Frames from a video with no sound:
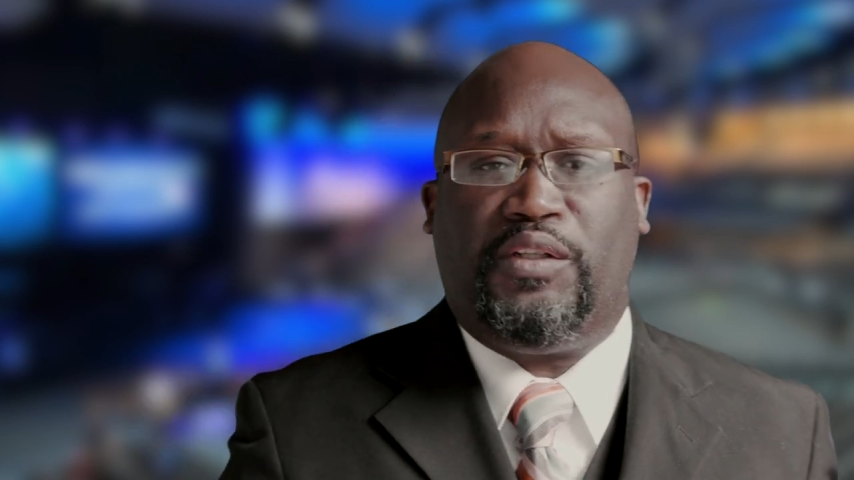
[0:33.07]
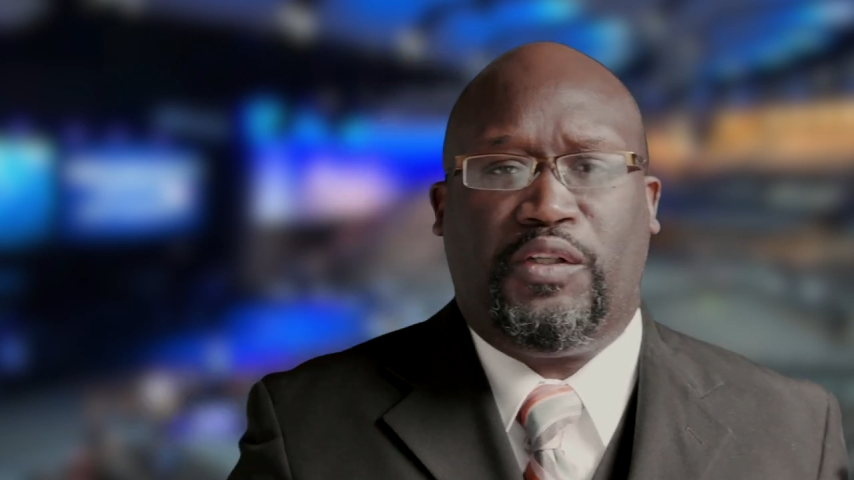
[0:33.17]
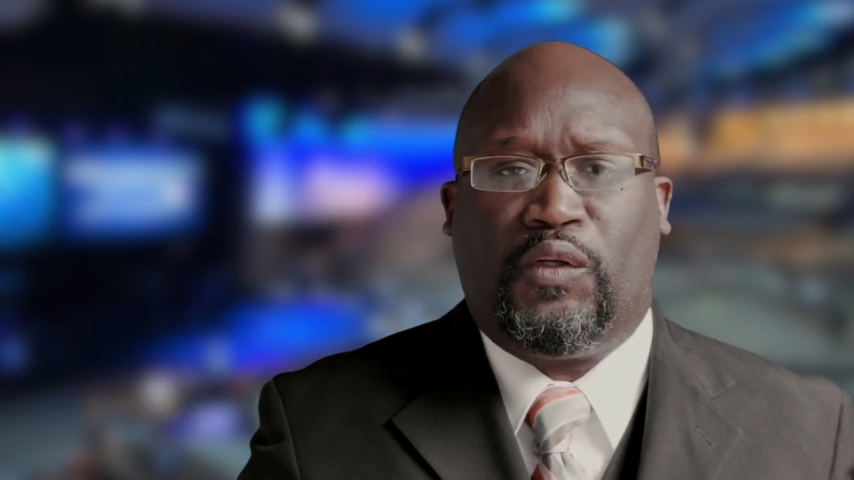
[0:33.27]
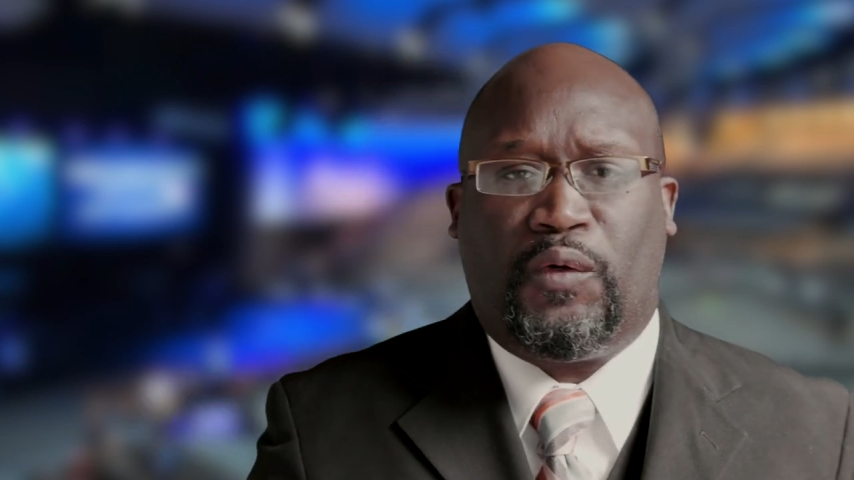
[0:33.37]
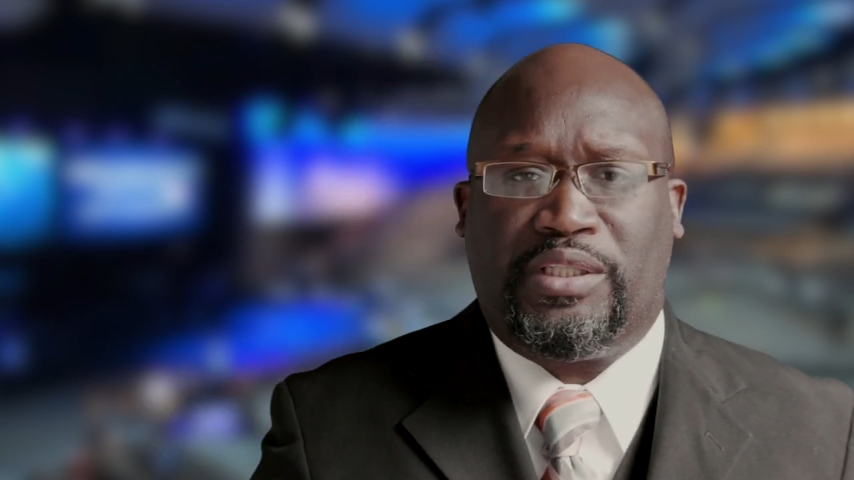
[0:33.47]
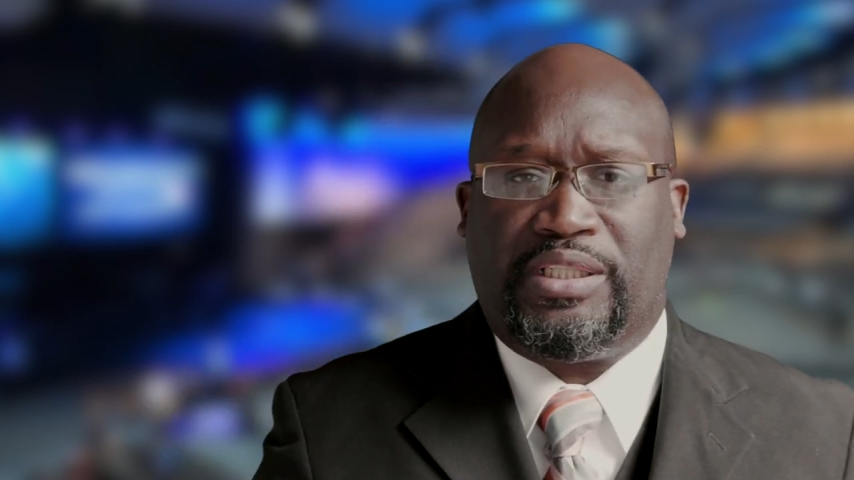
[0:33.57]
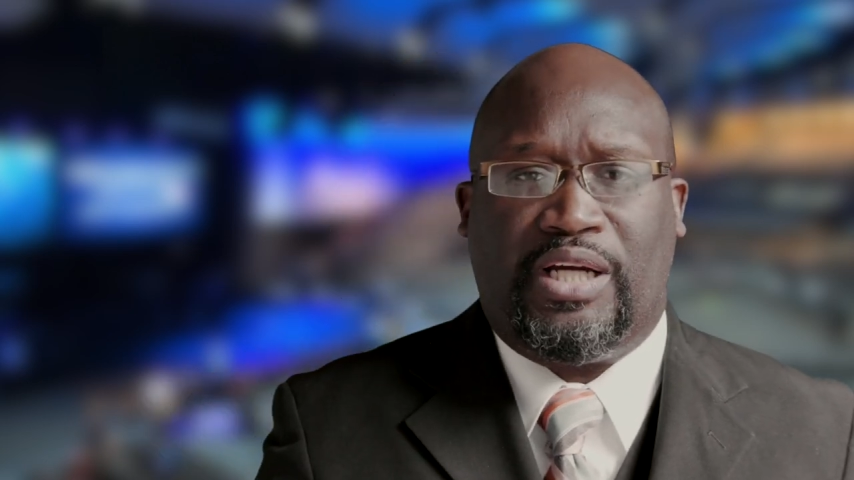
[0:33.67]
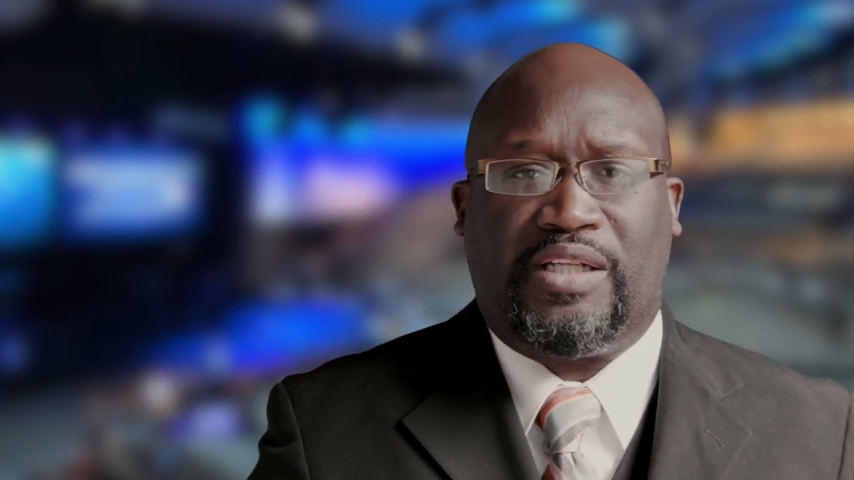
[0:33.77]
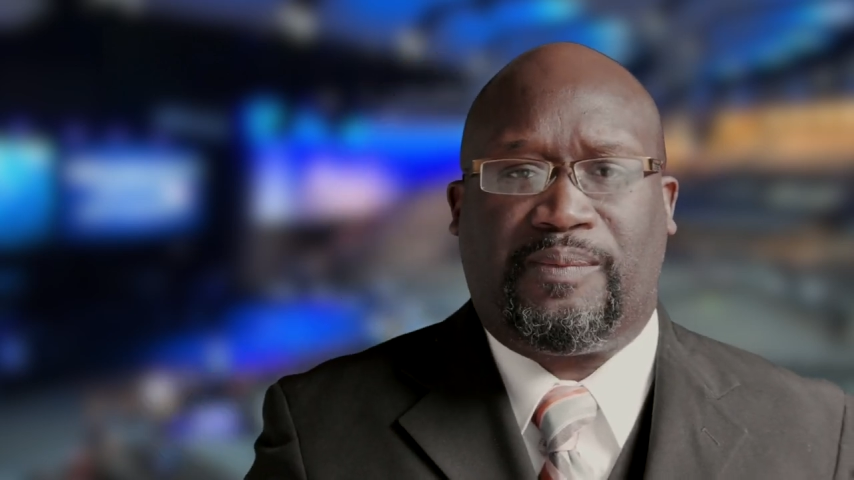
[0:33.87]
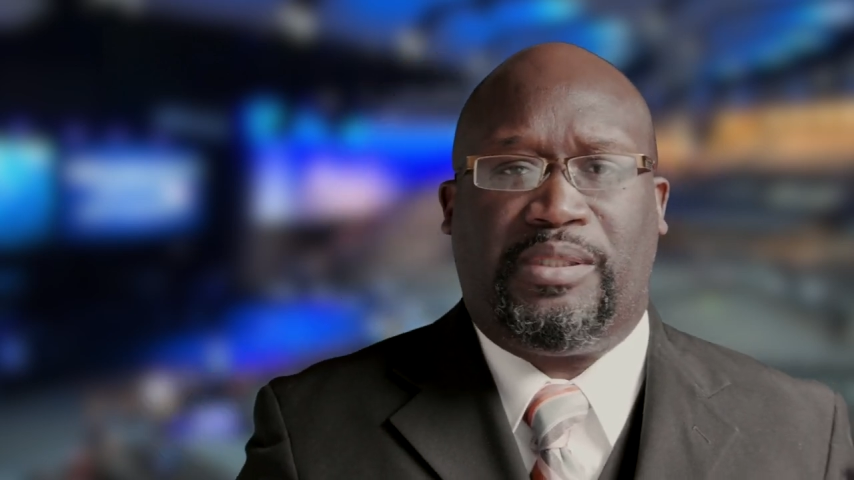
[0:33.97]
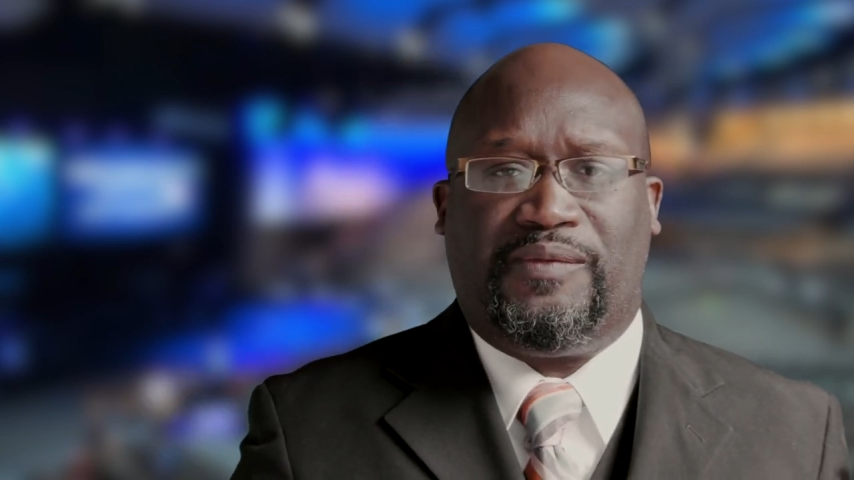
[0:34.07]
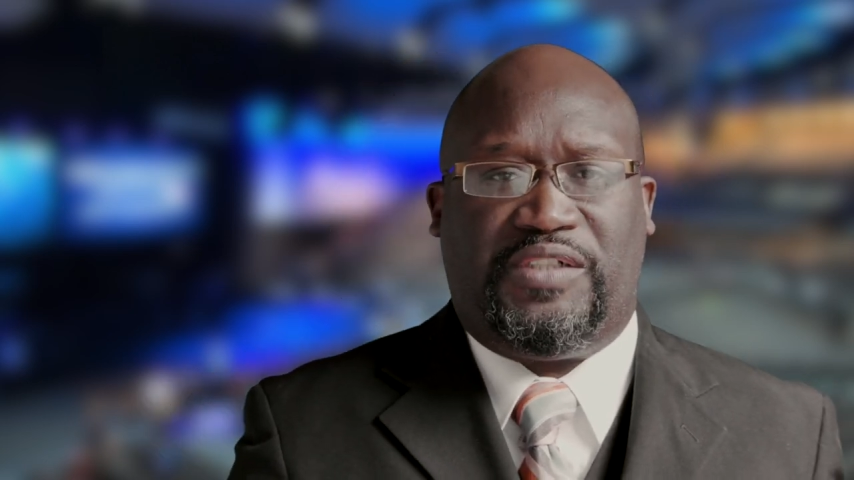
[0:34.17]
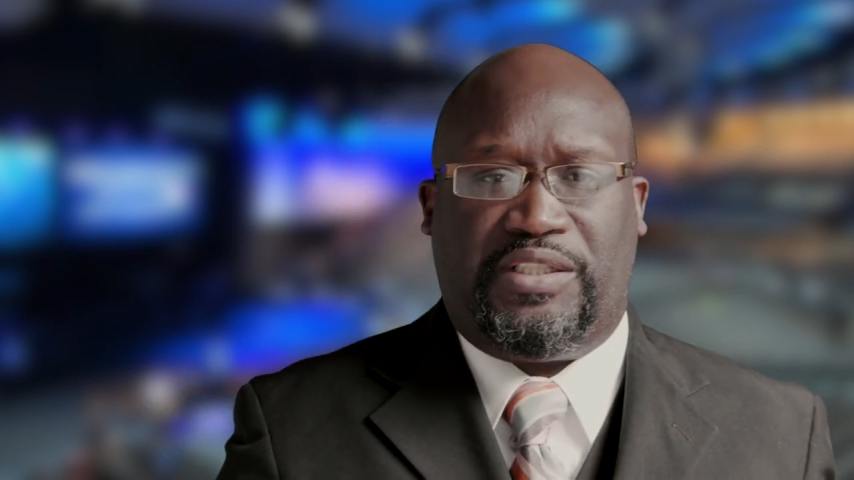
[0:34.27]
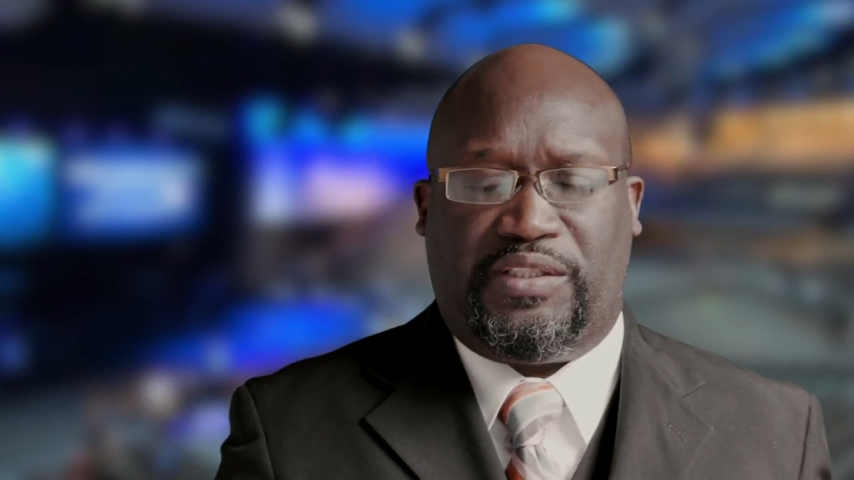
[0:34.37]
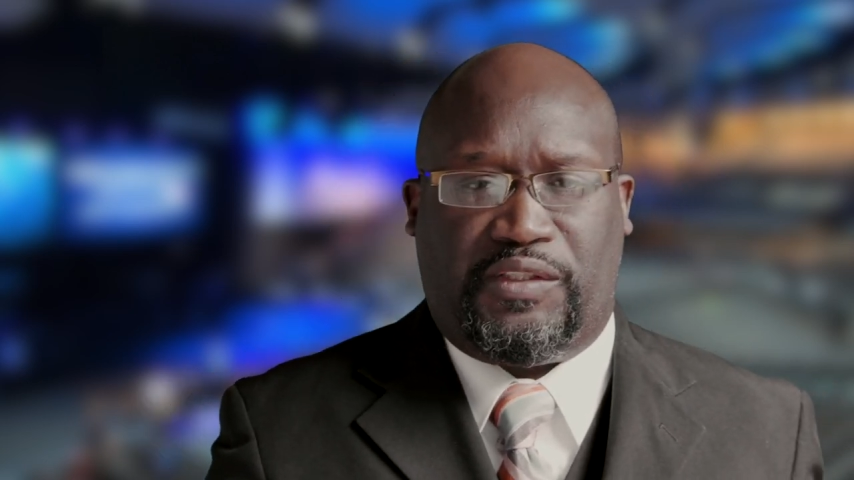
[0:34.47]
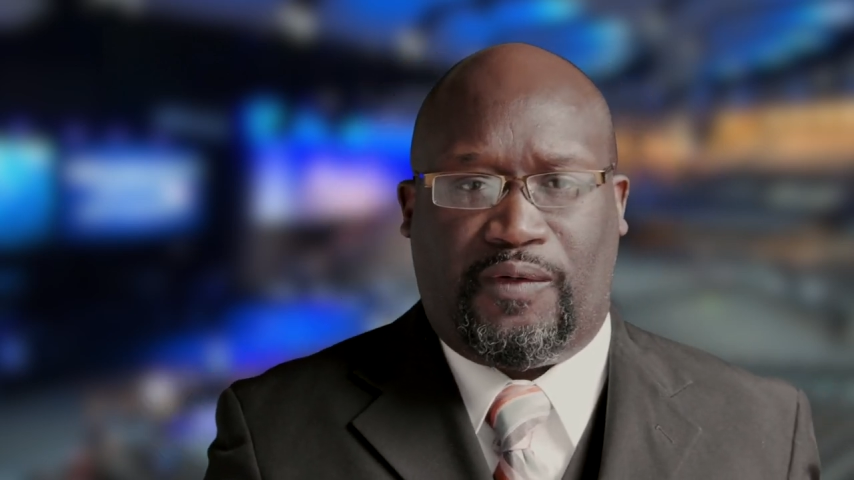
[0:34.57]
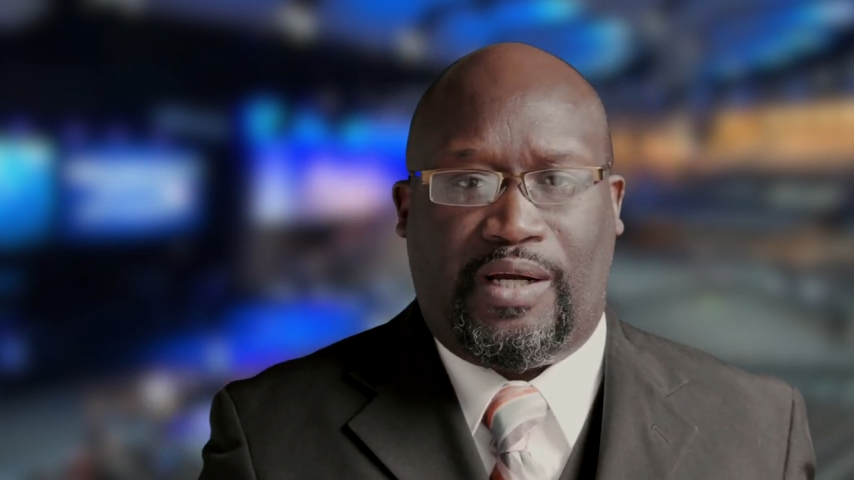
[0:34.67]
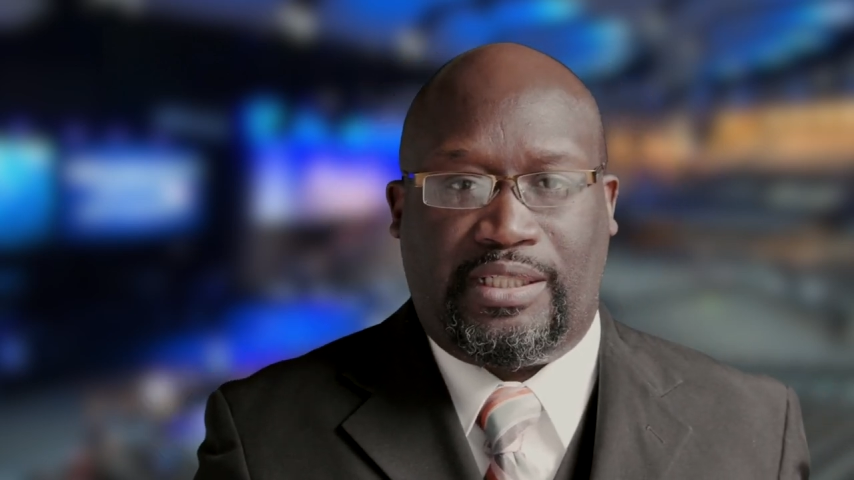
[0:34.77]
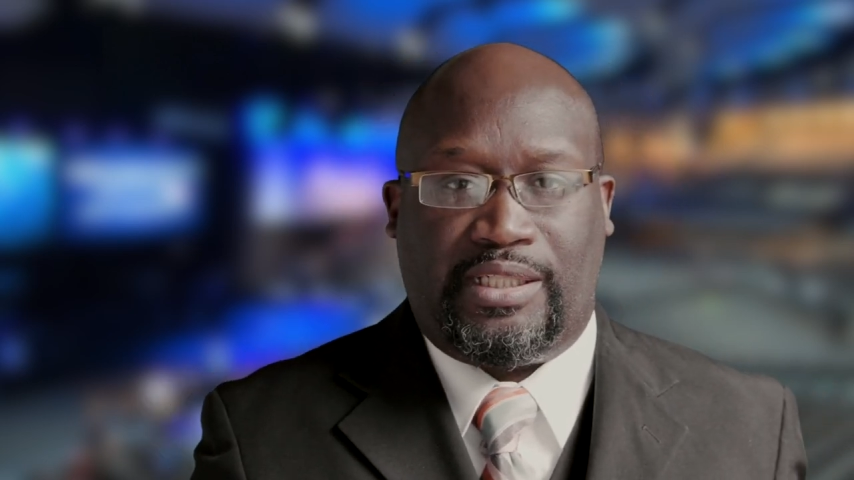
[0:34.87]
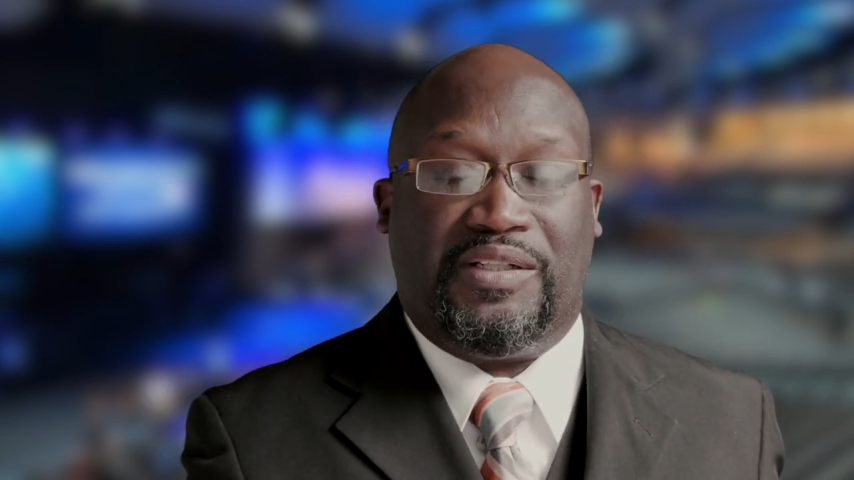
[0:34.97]
the glorious gospel of Jesus
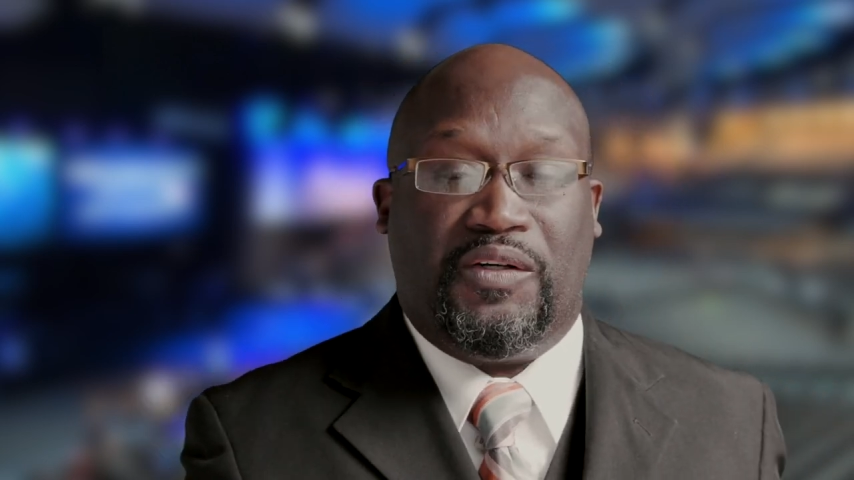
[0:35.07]
Christ.